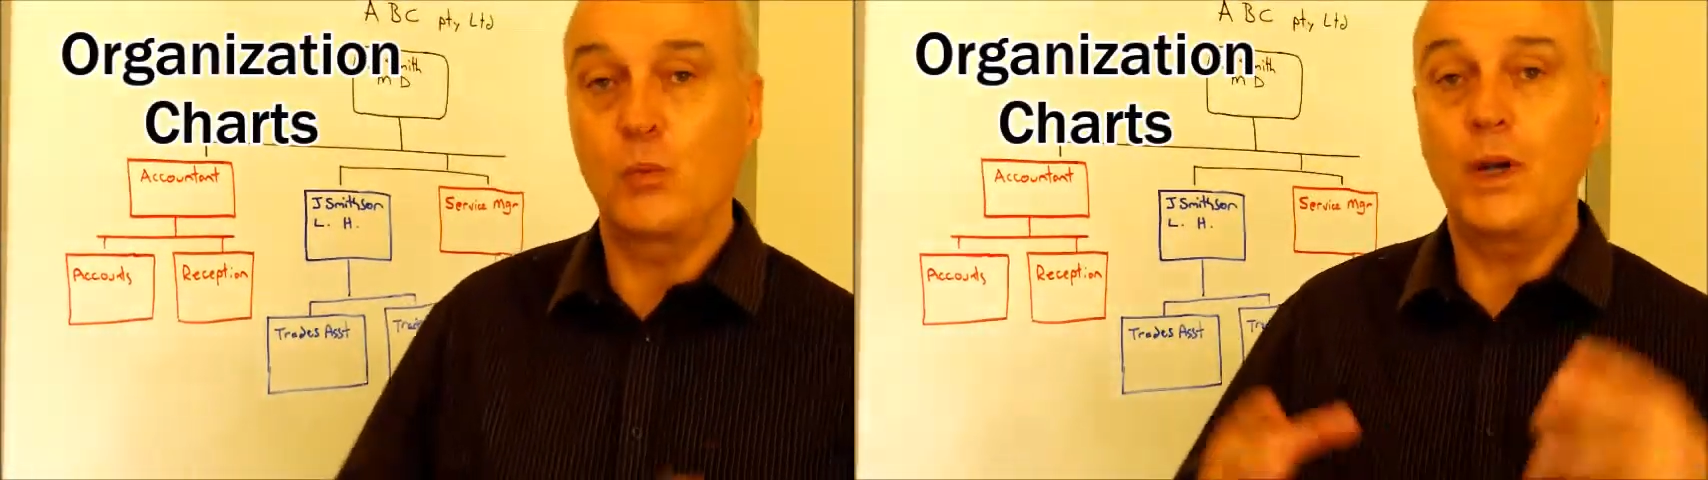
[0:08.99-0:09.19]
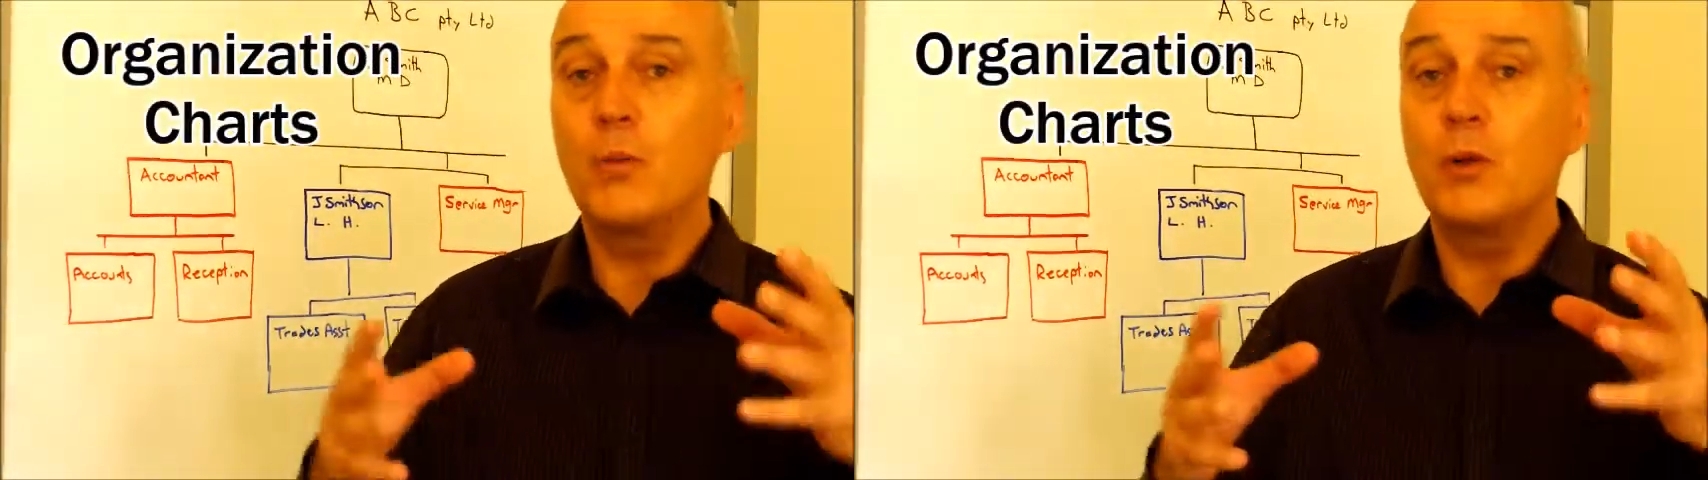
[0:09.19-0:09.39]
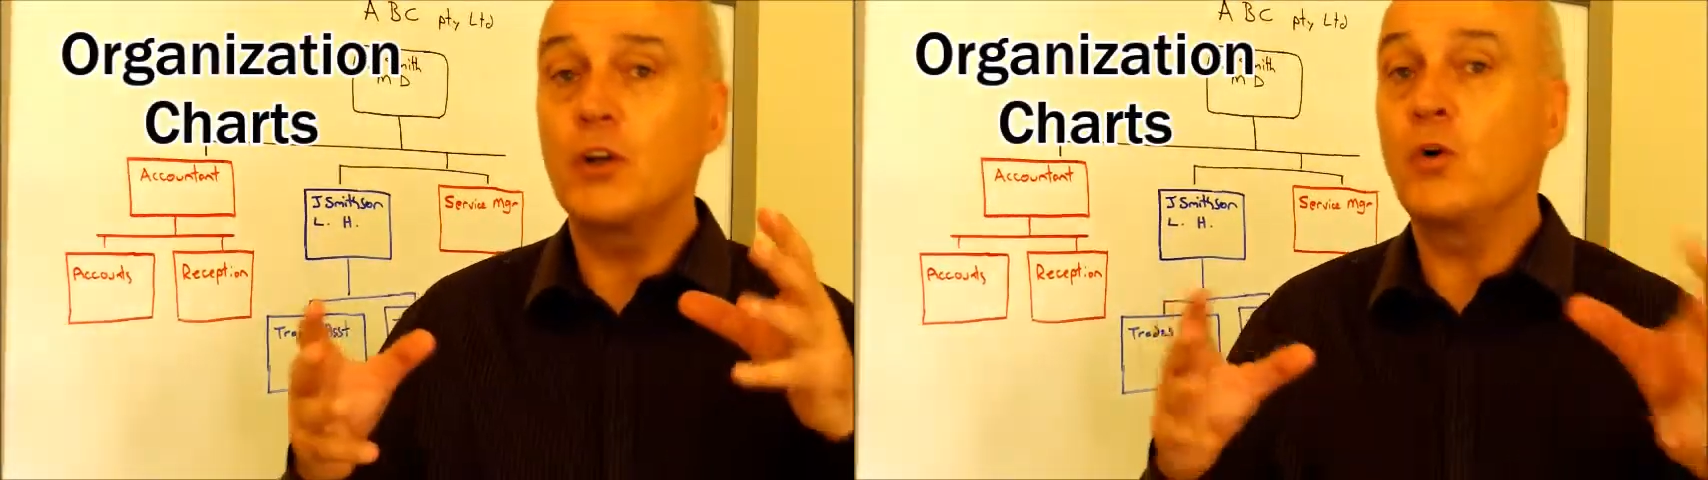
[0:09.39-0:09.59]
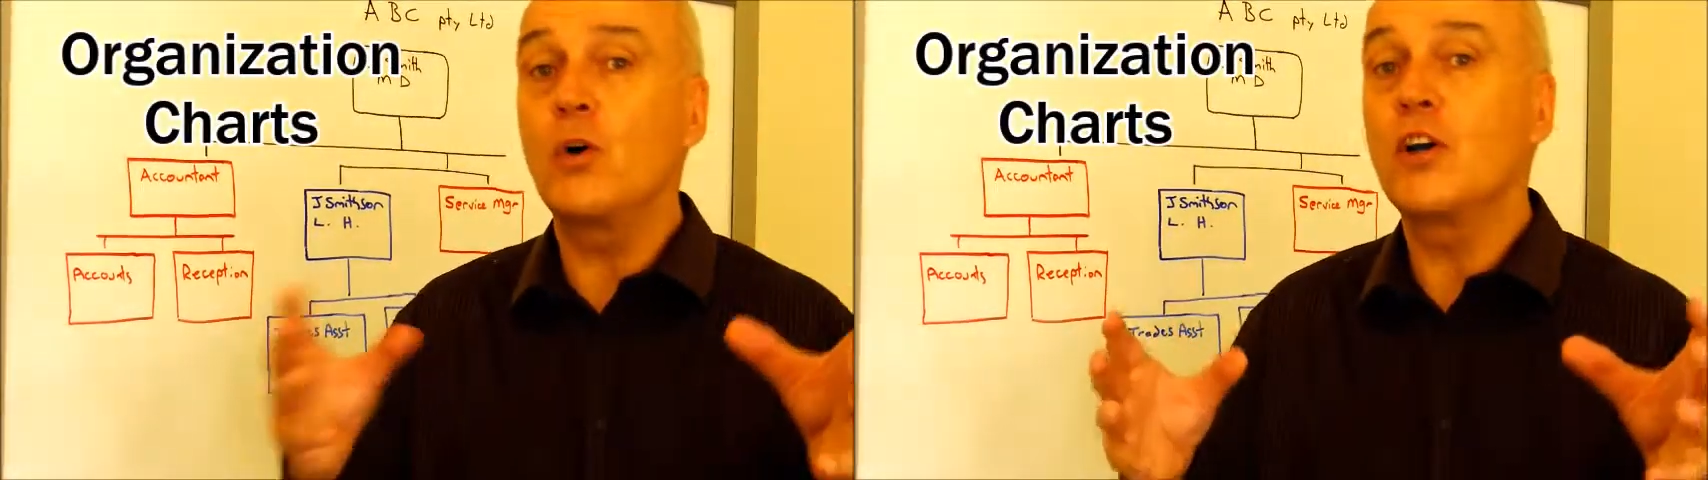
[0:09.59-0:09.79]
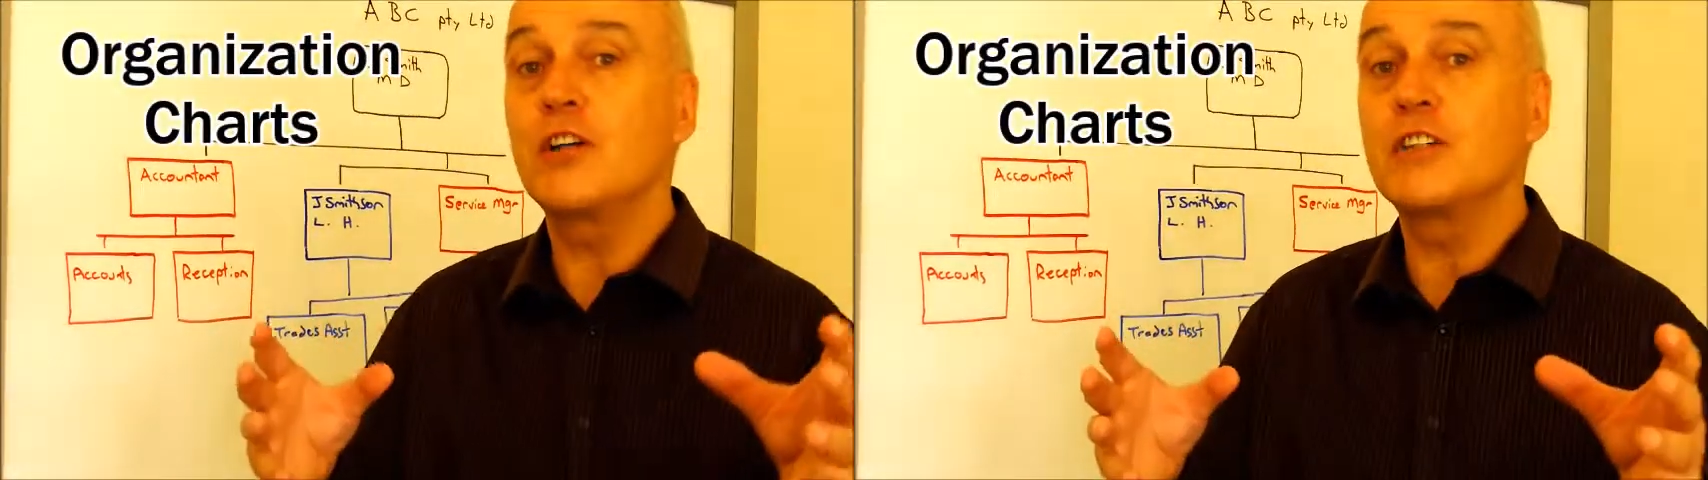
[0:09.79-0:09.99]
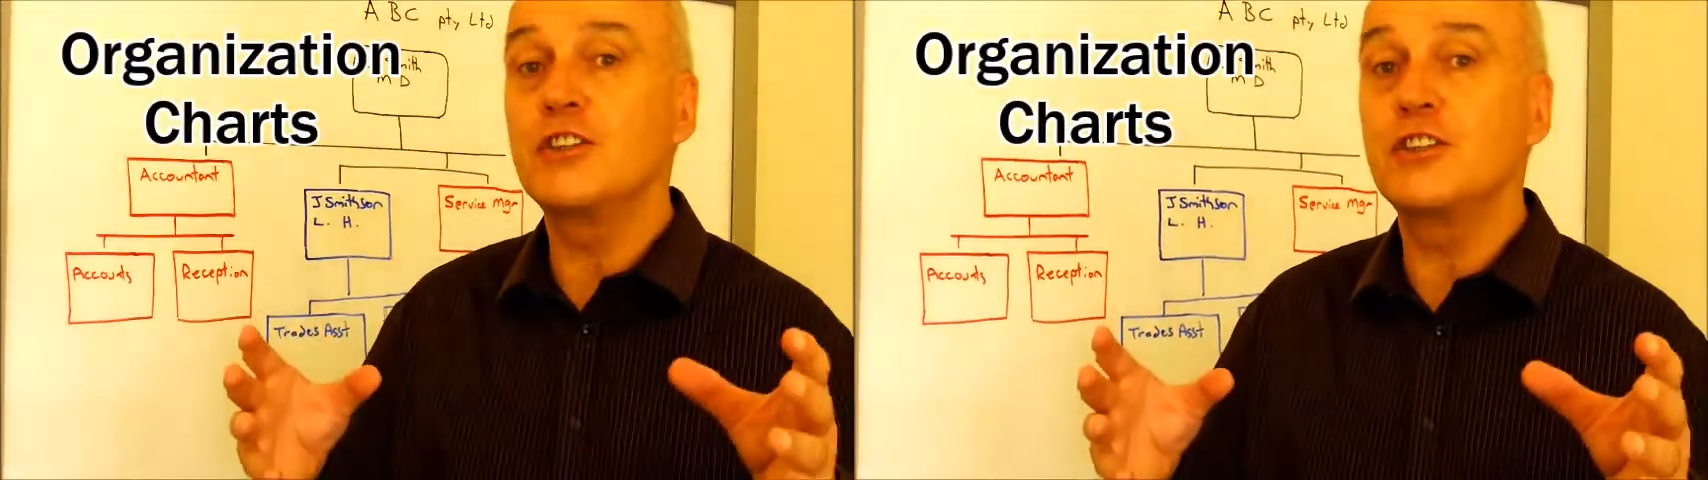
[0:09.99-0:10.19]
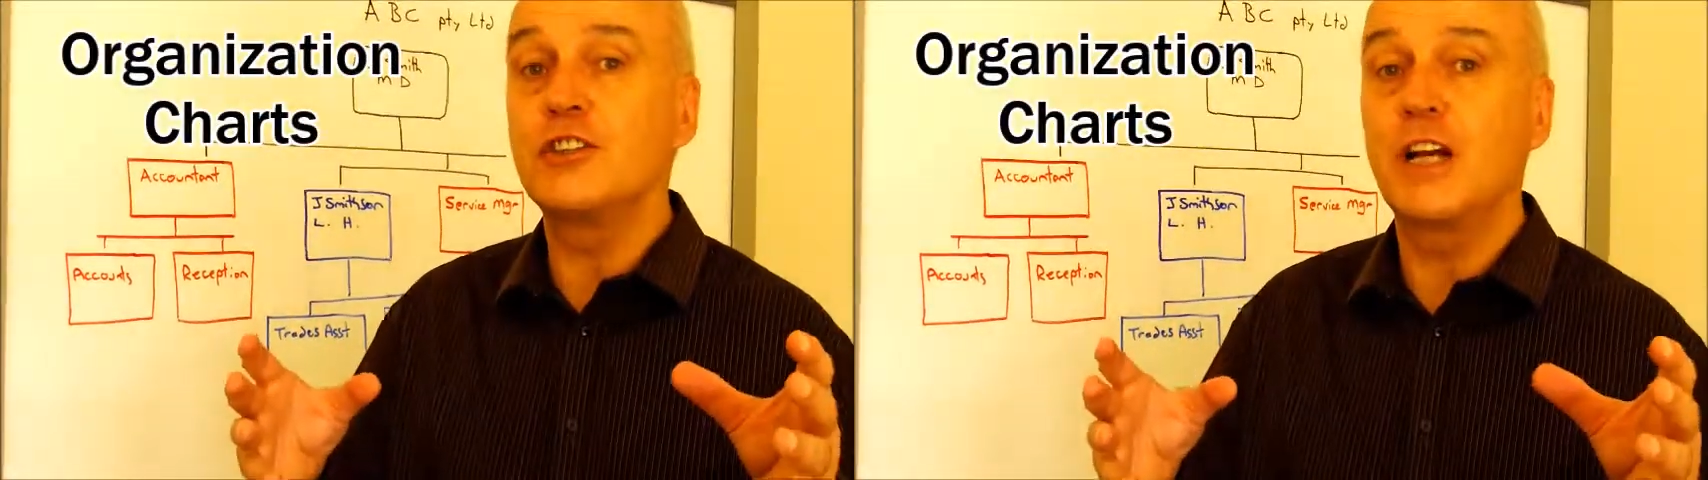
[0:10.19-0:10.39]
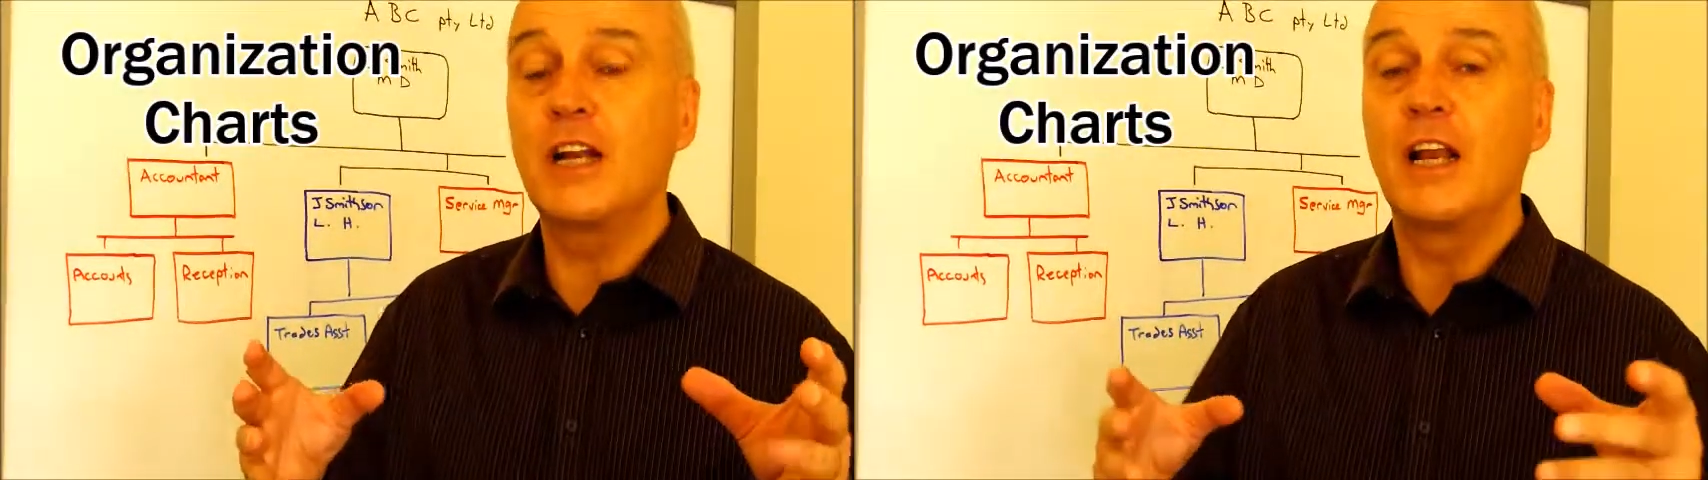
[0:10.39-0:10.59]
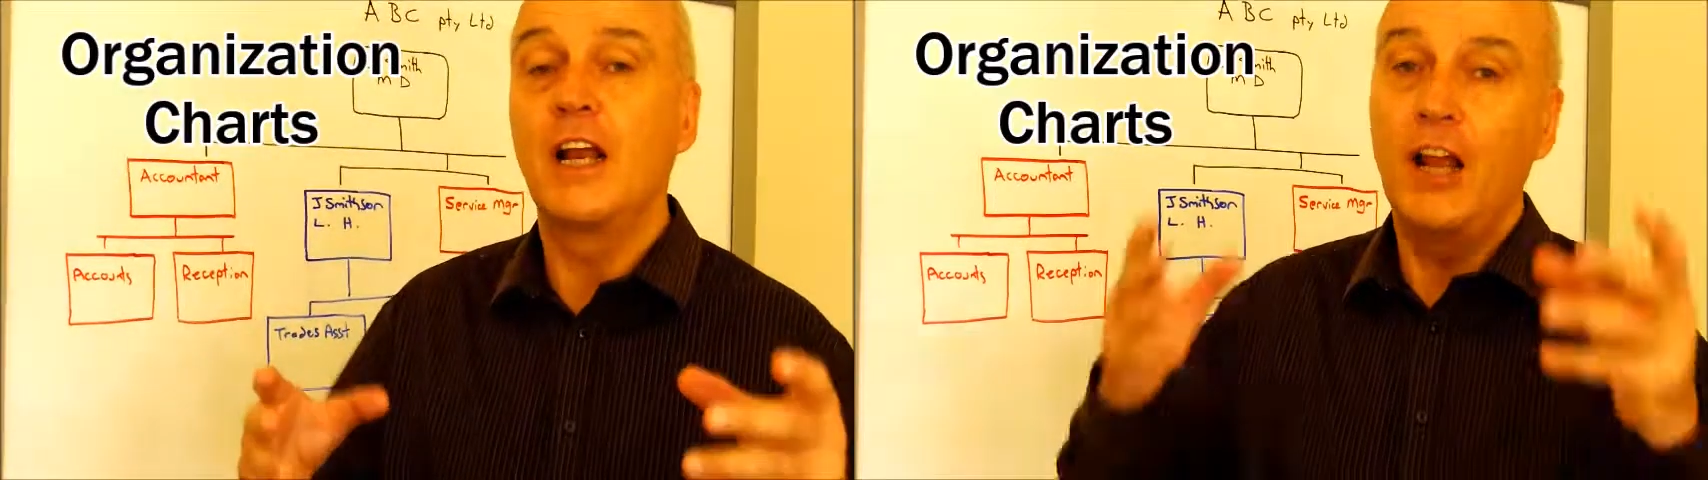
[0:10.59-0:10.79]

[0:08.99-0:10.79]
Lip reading: Where will an organisation chart